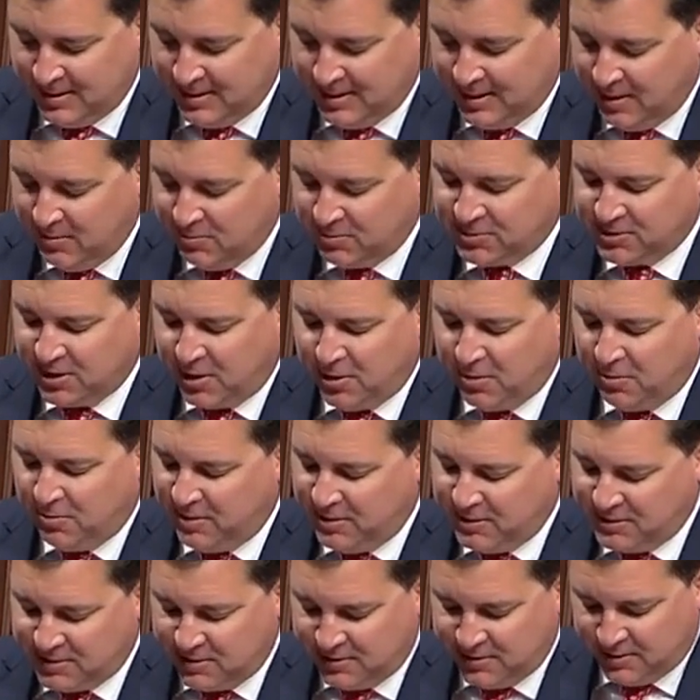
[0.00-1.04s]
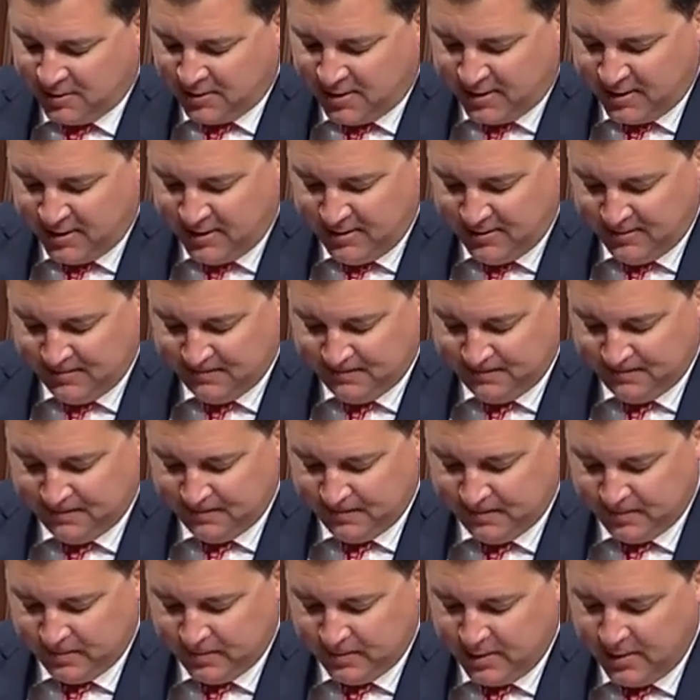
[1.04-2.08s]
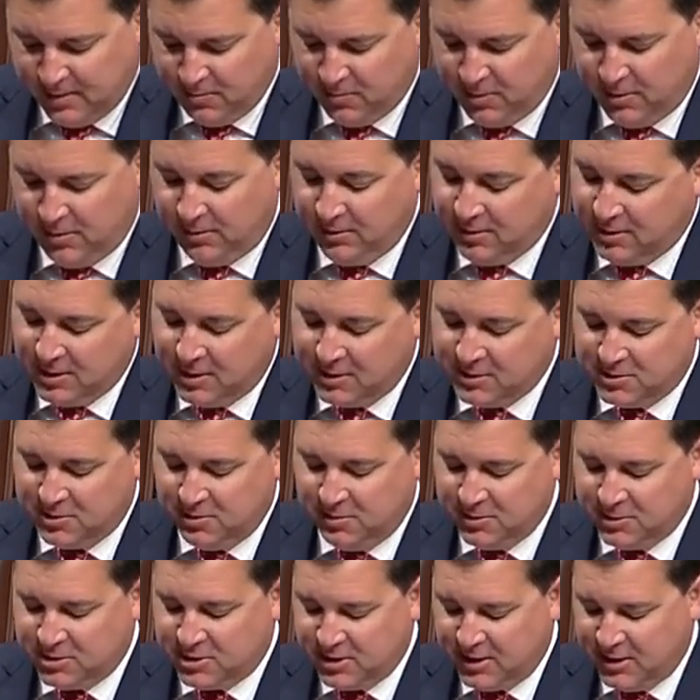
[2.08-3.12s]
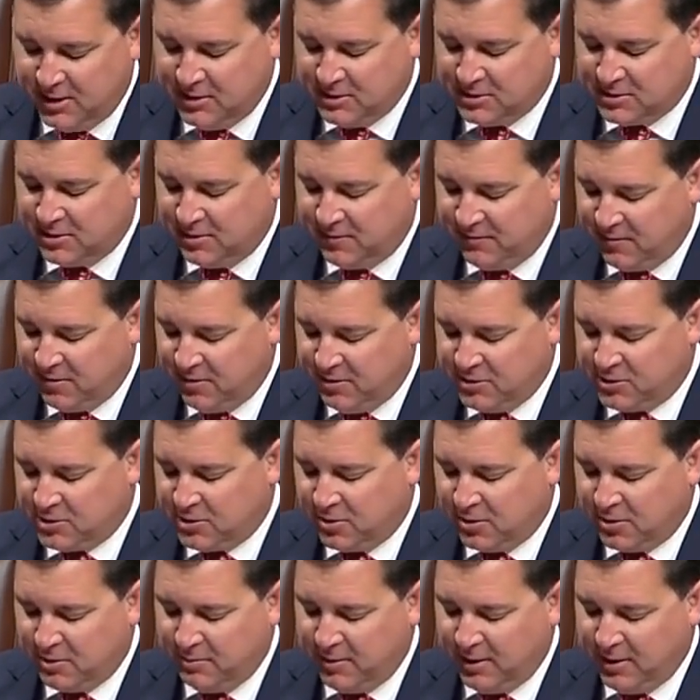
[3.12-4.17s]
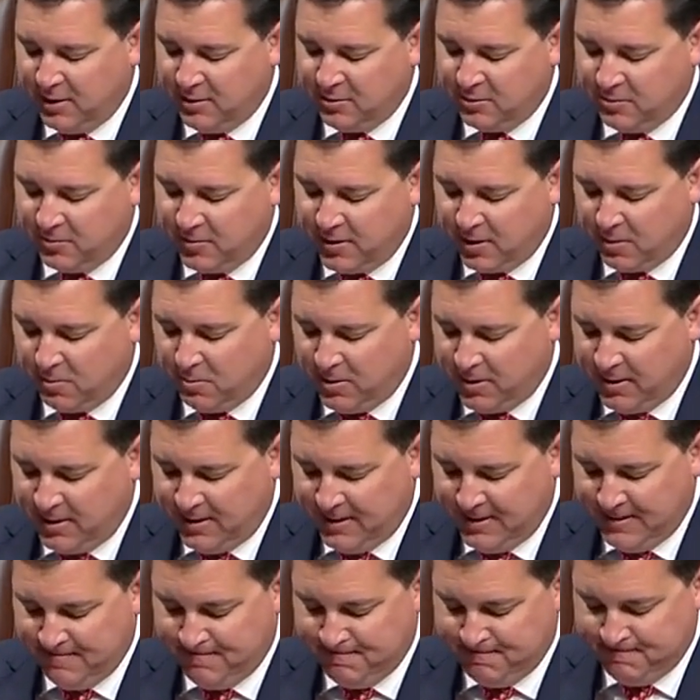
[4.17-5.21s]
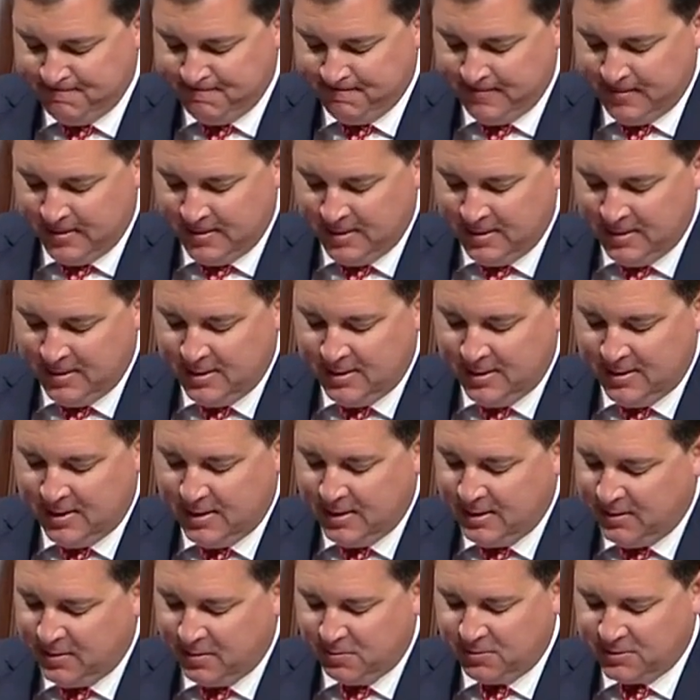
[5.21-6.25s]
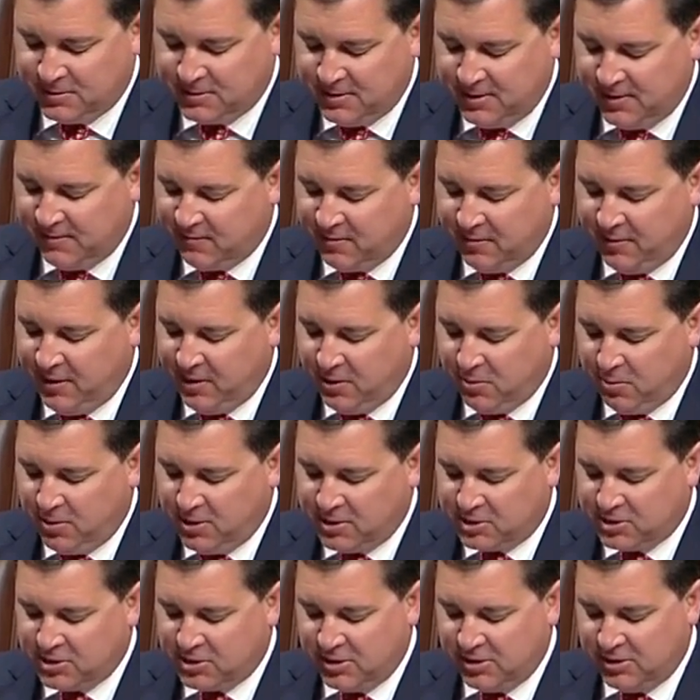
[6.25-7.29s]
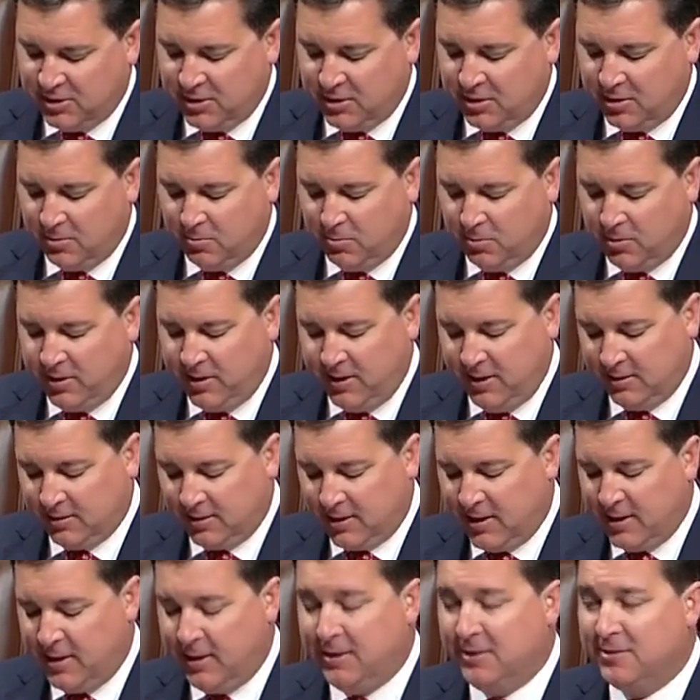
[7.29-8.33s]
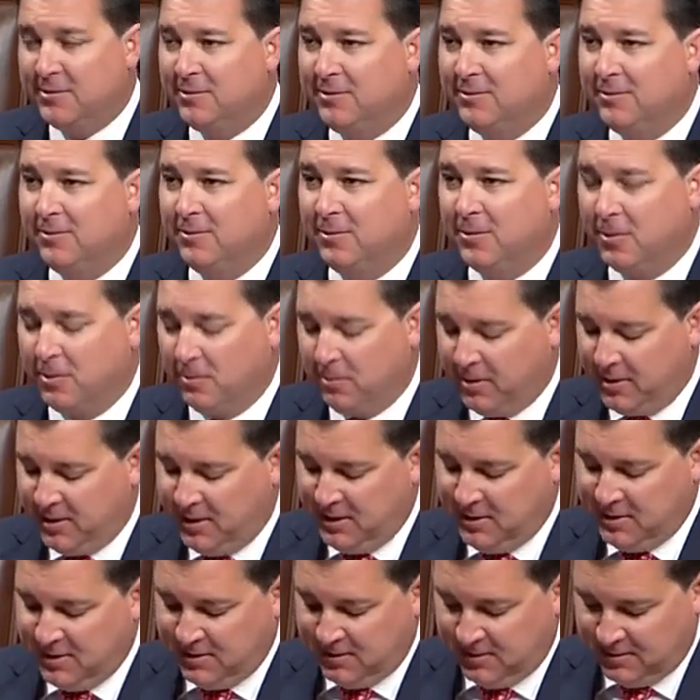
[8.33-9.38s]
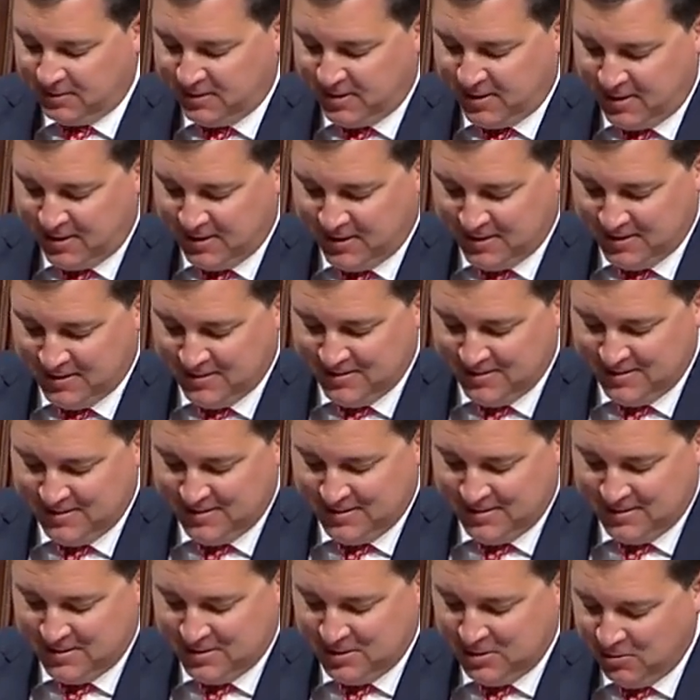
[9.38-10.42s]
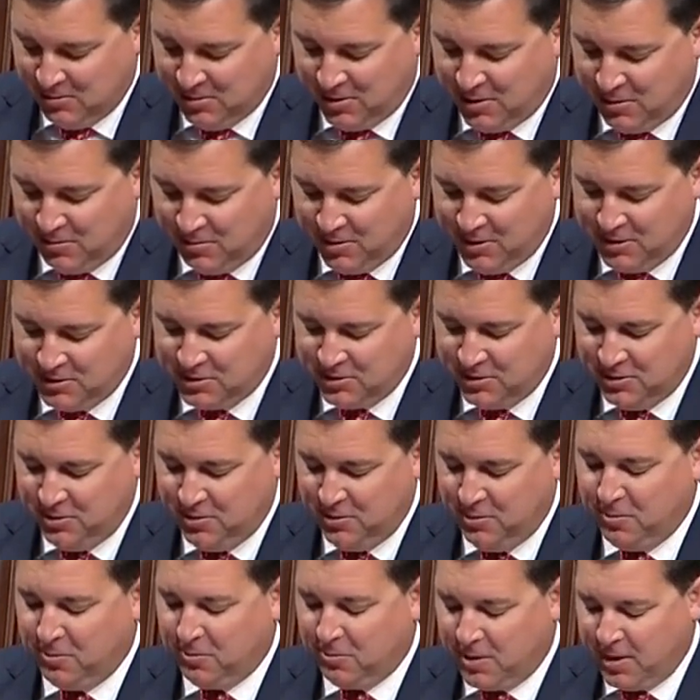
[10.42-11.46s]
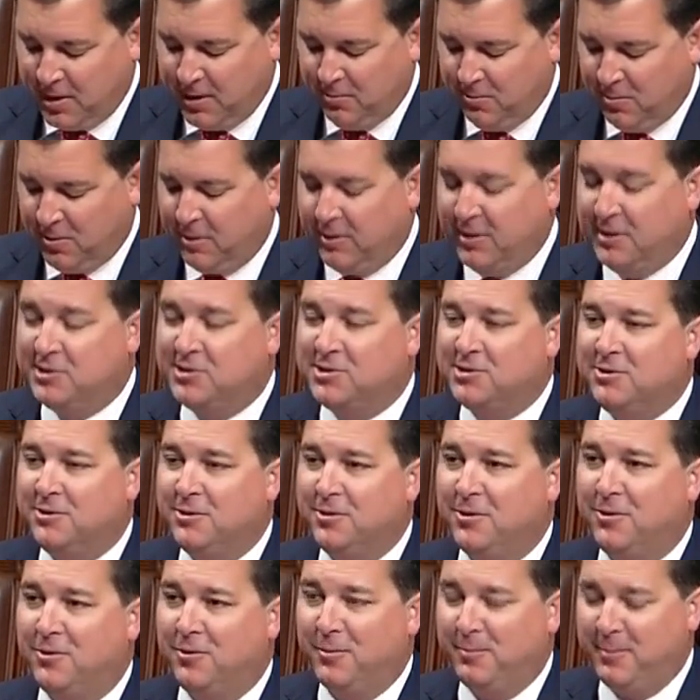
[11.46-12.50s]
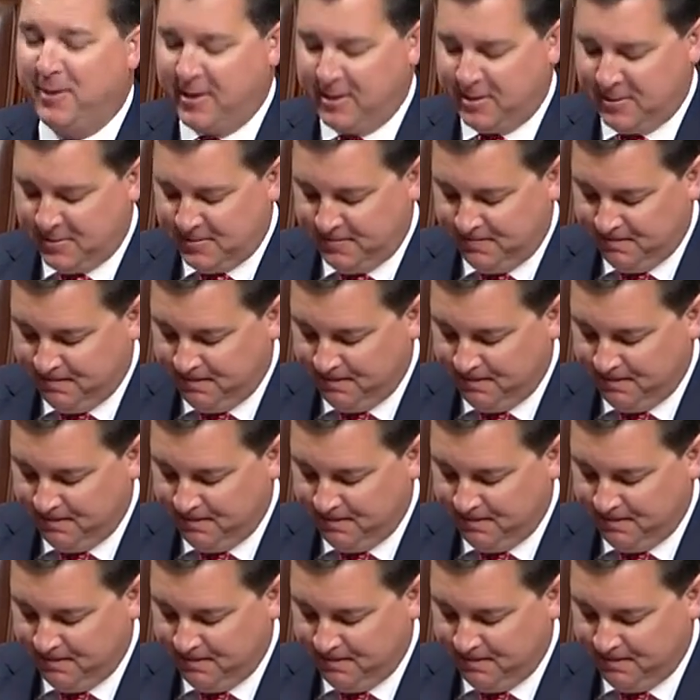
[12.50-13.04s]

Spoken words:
He was always a delight. He would cut to the chase in a very charming and direct way, and there was never any question of what he liked or what he didn't like. You always knew right where he stood on a matter.